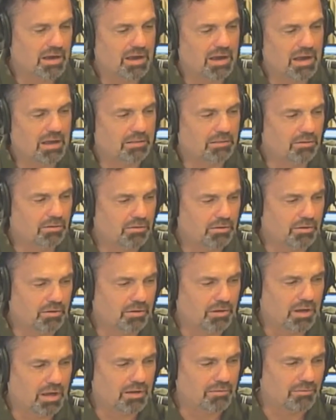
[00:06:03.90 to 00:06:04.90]
I learned a
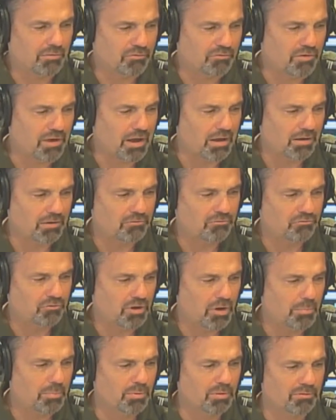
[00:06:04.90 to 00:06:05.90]
kind of a
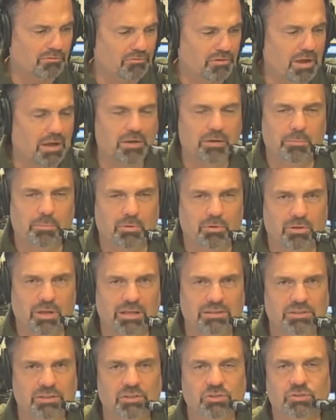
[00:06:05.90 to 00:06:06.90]
couple of valuable
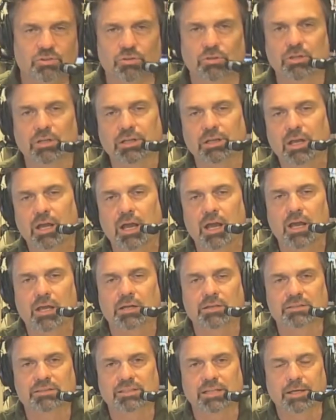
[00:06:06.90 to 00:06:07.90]
lessons early on
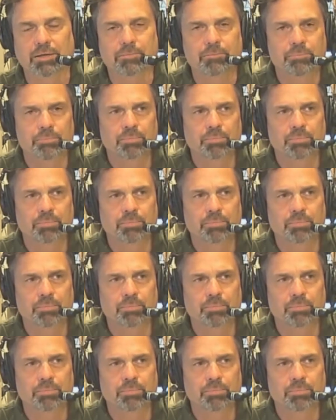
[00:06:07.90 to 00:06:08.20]
is that